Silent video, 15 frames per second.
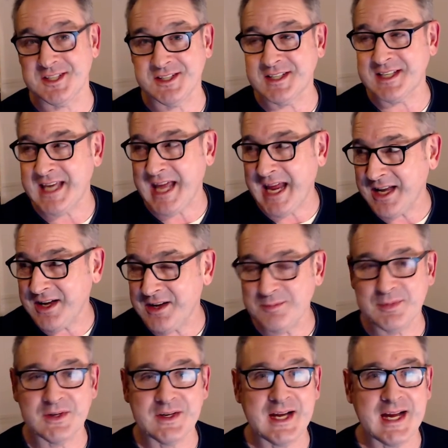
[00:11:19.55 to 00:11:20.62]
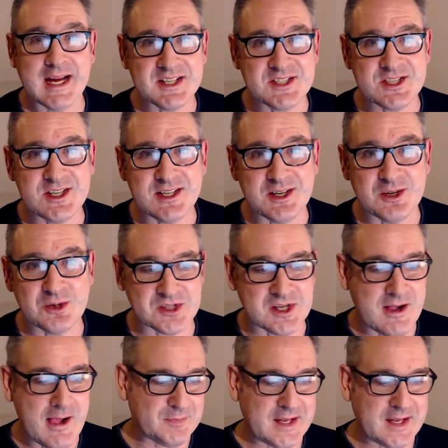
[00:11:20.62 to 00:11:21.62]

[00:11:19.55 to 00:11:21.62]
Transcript: and again by Hank Searls.